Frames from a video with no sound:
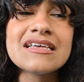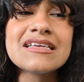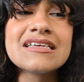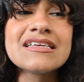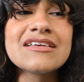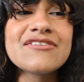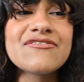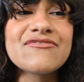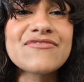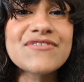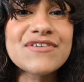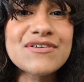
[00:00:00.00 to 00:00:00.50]

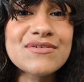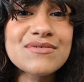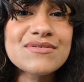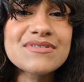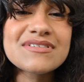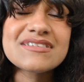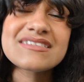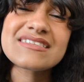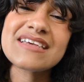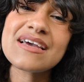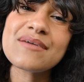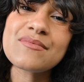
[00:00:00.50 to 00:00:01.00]
feel
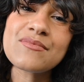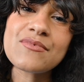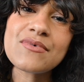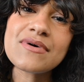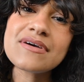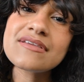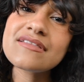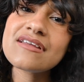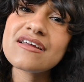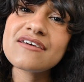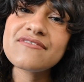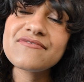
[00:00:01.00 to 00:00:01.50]
the same
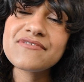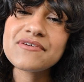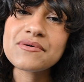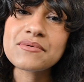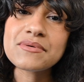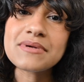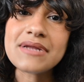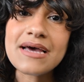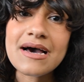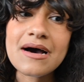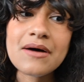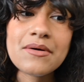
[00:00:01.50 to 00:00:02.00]
way that I feel
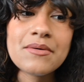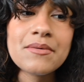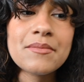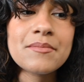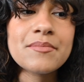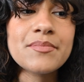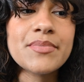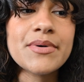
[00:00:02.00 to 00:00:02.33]
now,